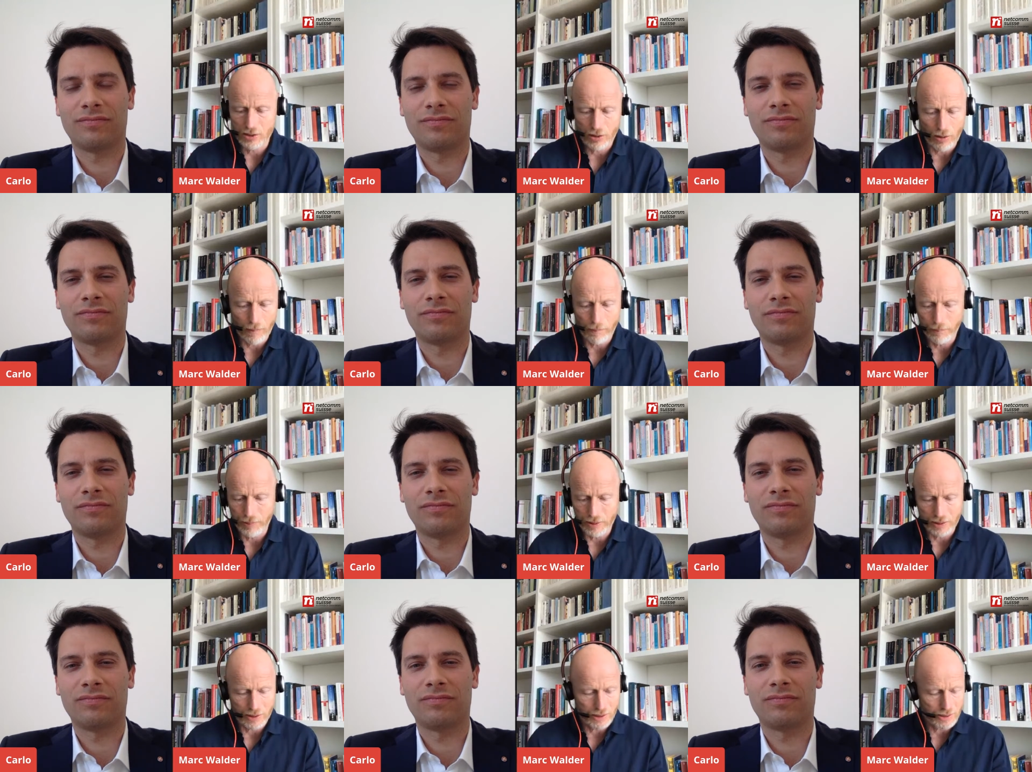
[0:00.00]

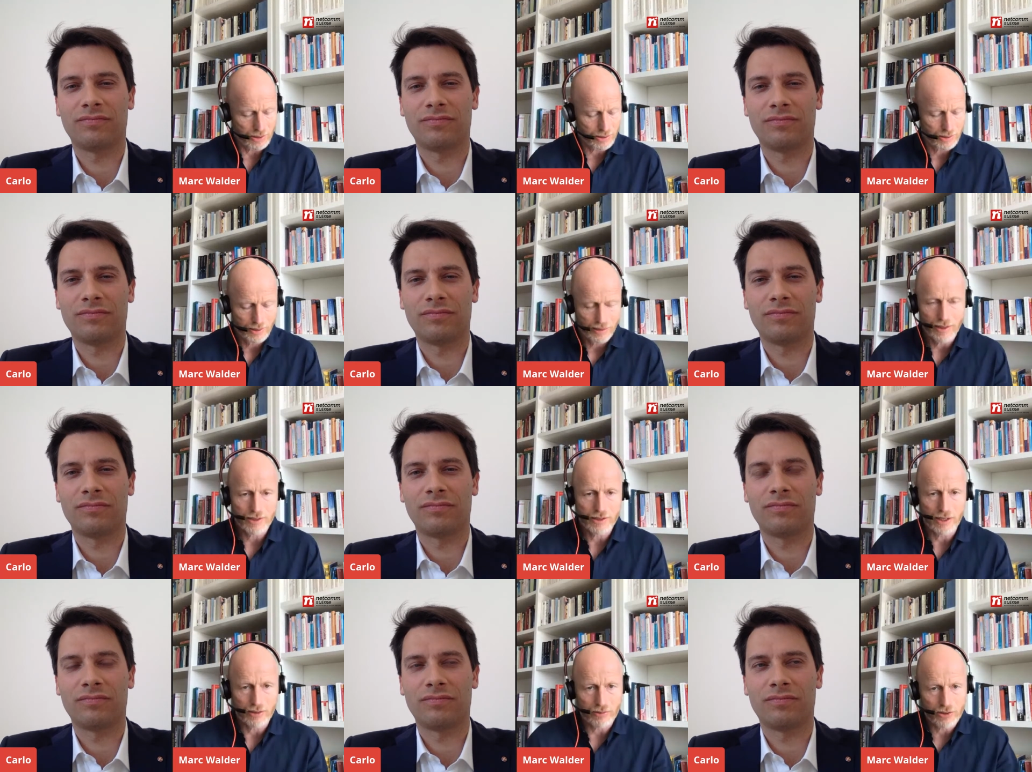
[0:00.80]
Speaker 1: companies,
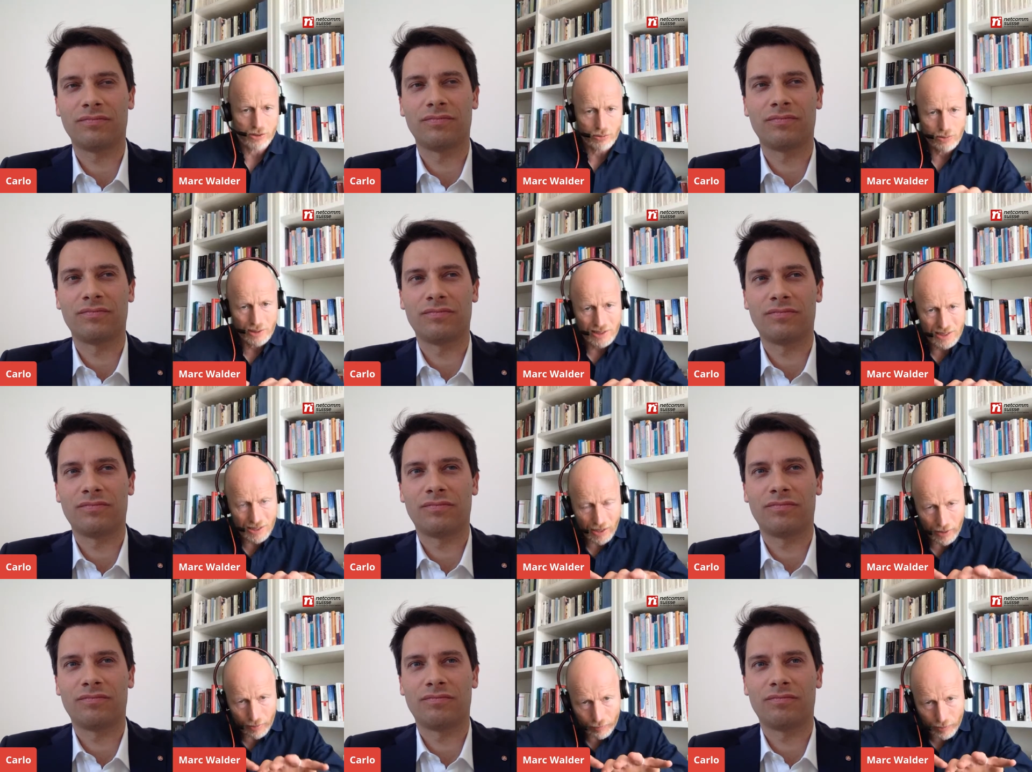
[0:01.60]
etc. So this
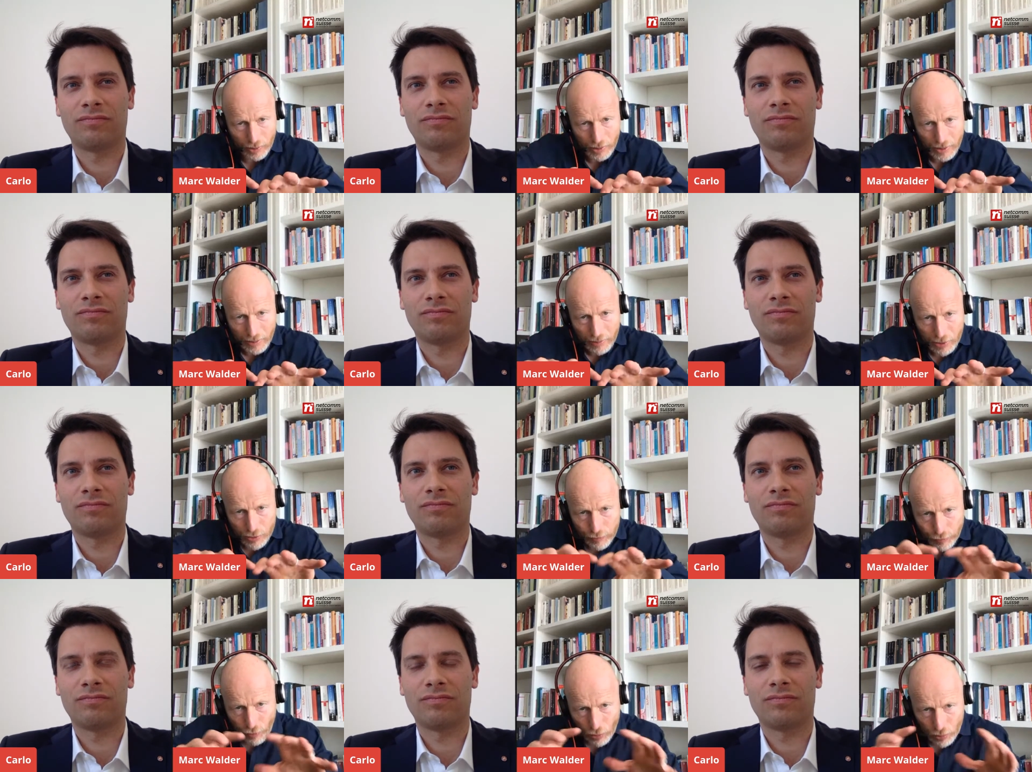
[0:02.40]
kind of this
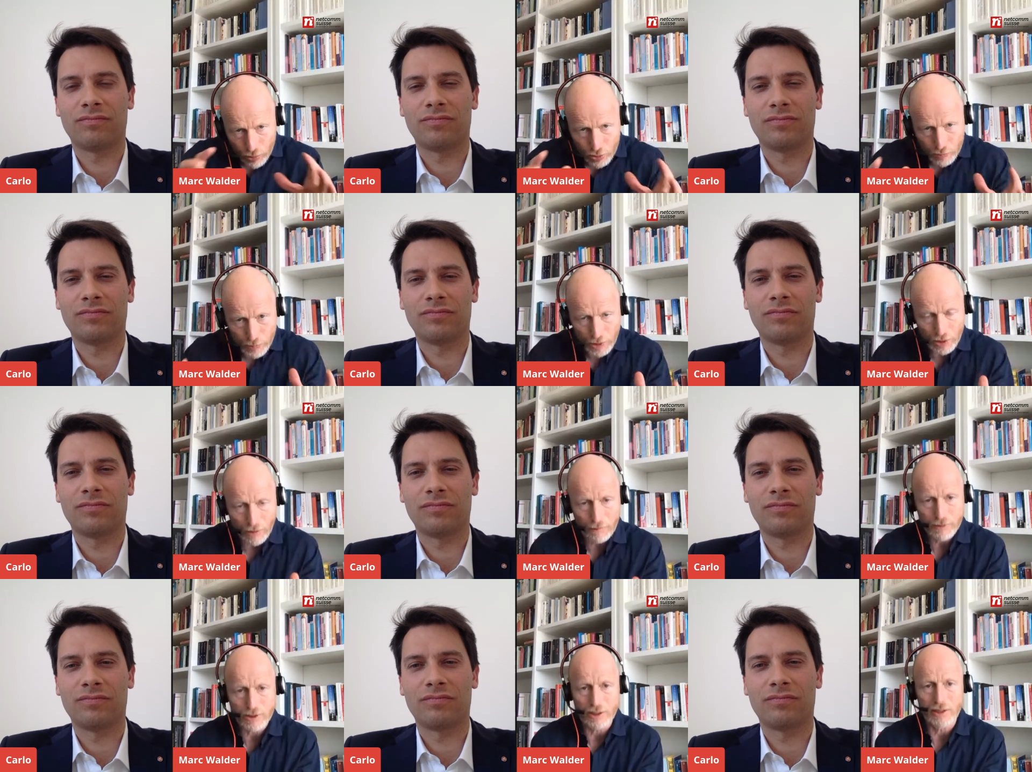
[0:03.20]
focus
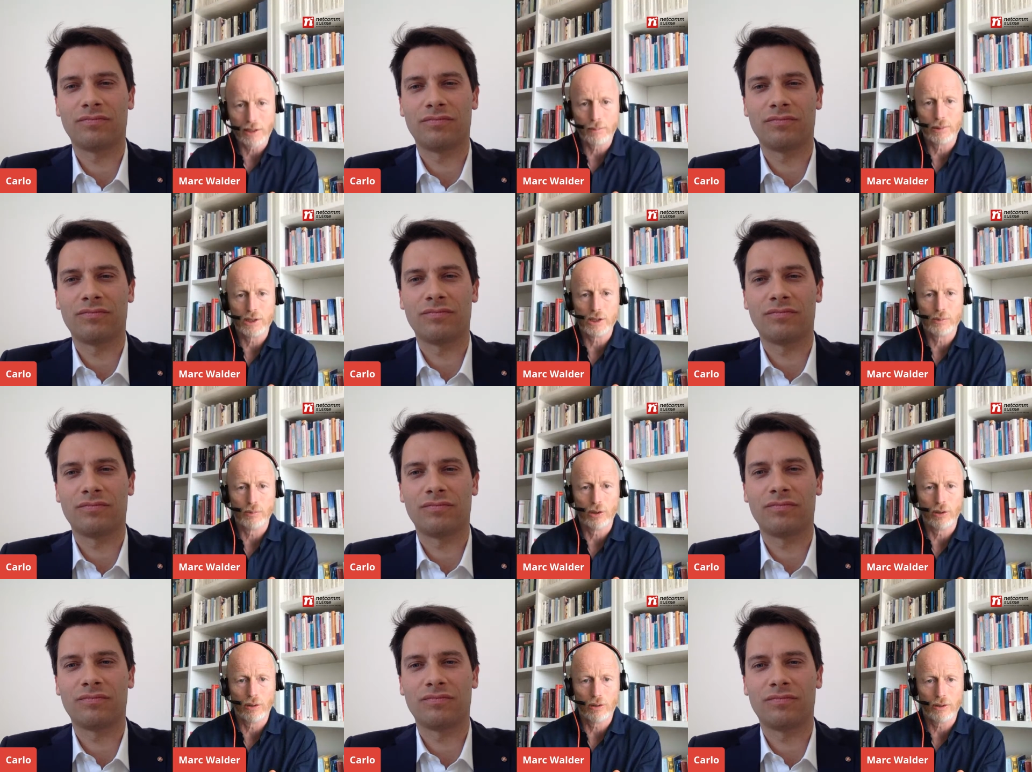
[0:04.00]
becomes a little bit
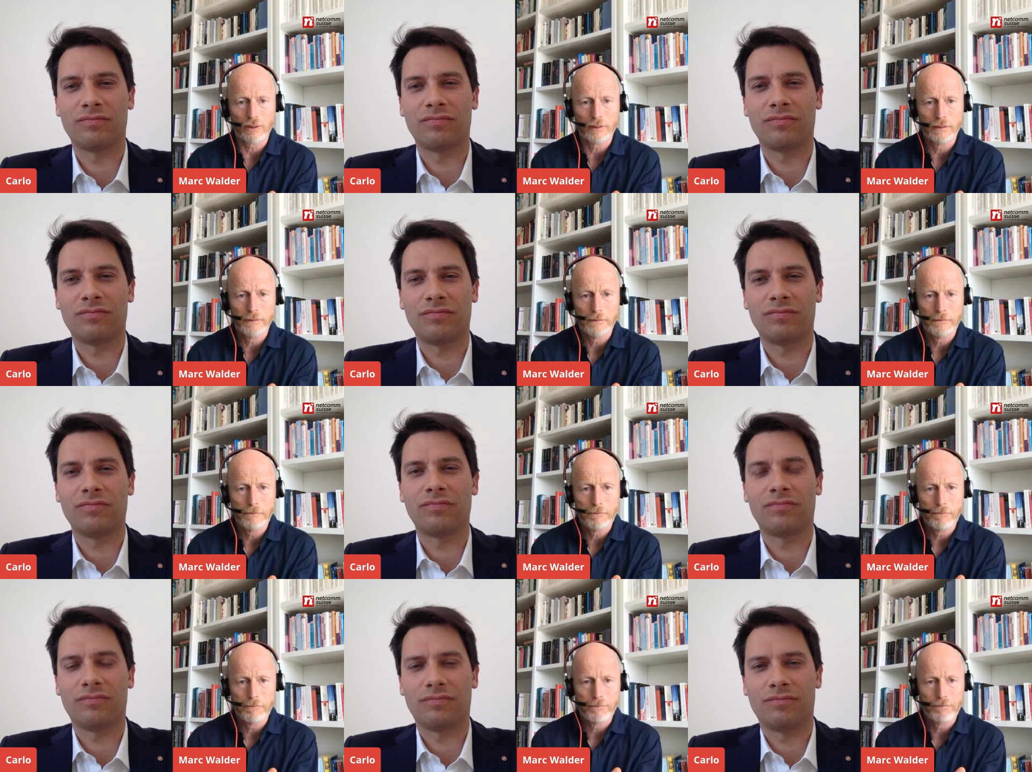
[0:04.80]
smaller,
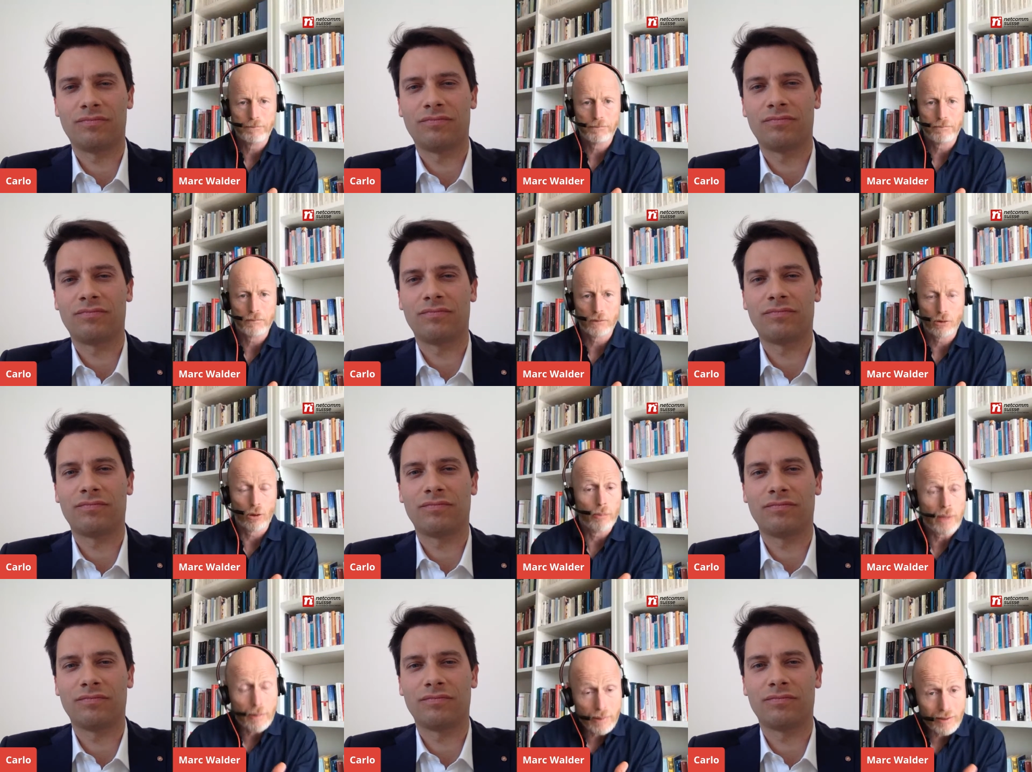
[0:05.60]
or
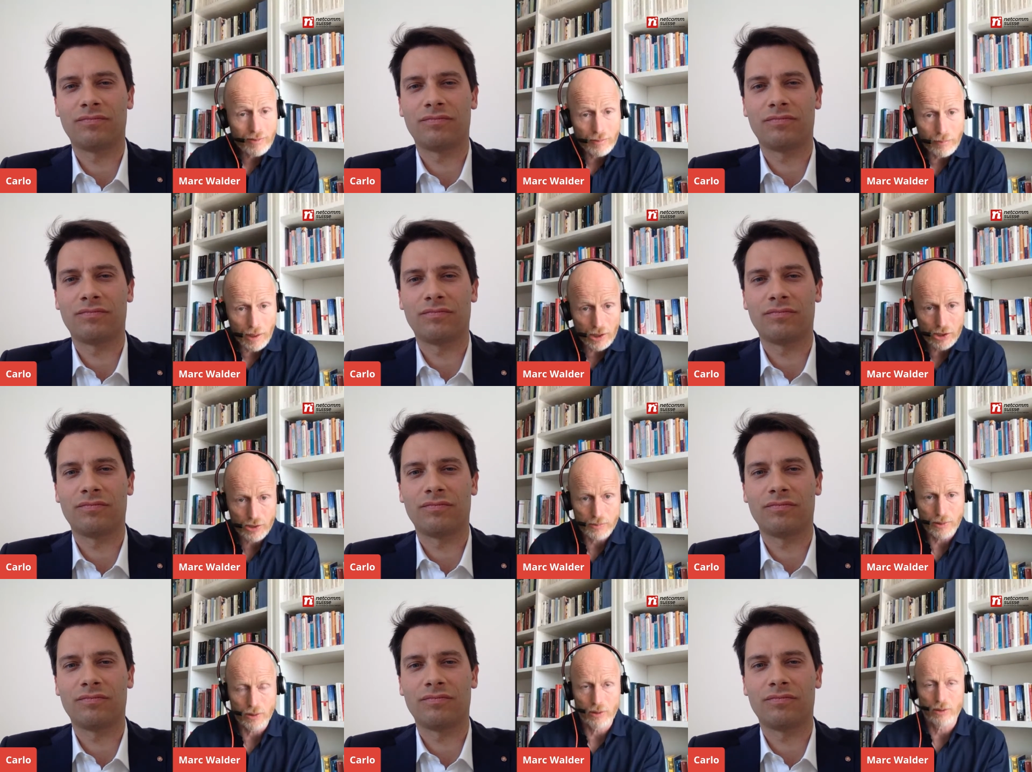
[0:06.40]
maybe even much
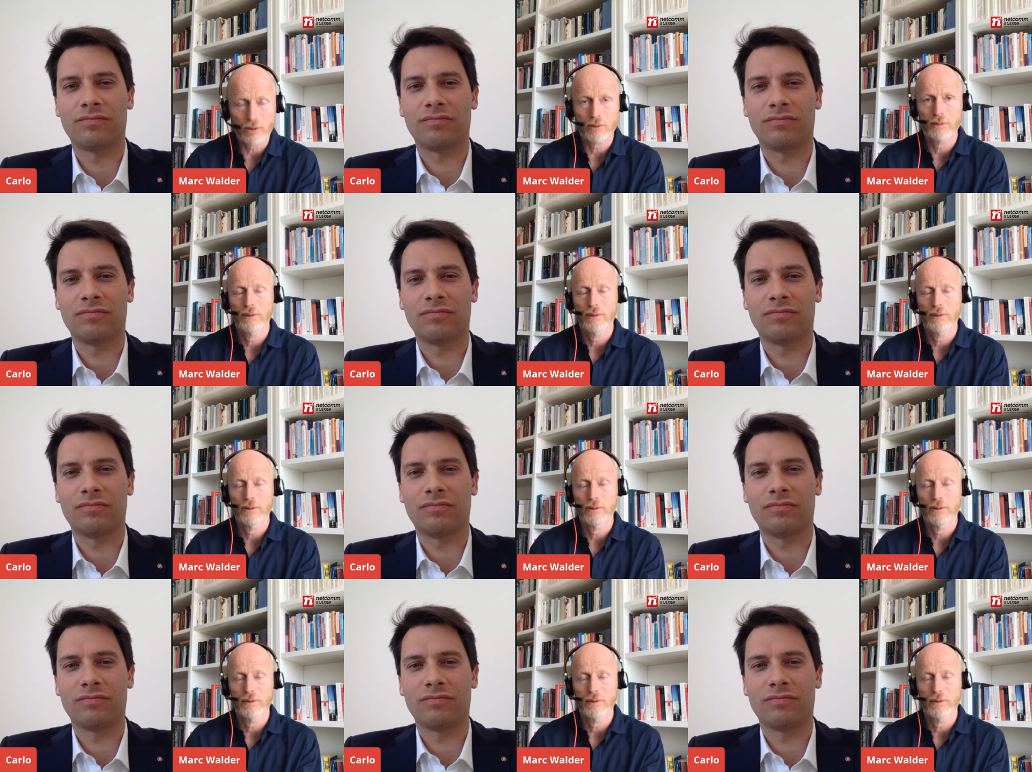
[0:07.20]
smaller.